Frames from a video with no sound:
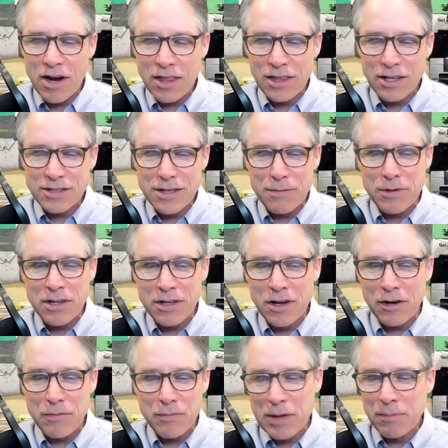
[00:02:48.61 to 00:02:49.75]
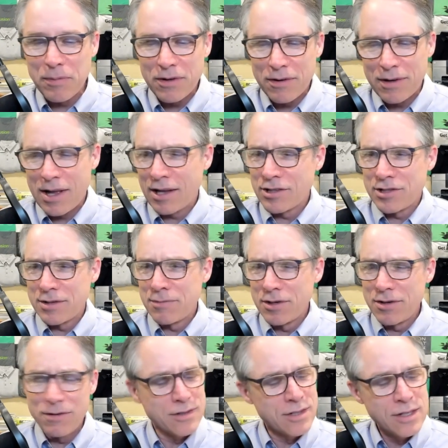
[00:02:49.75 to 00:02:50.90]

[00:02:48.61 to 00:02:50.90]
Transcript: I think some of the younger people are like, Jim who?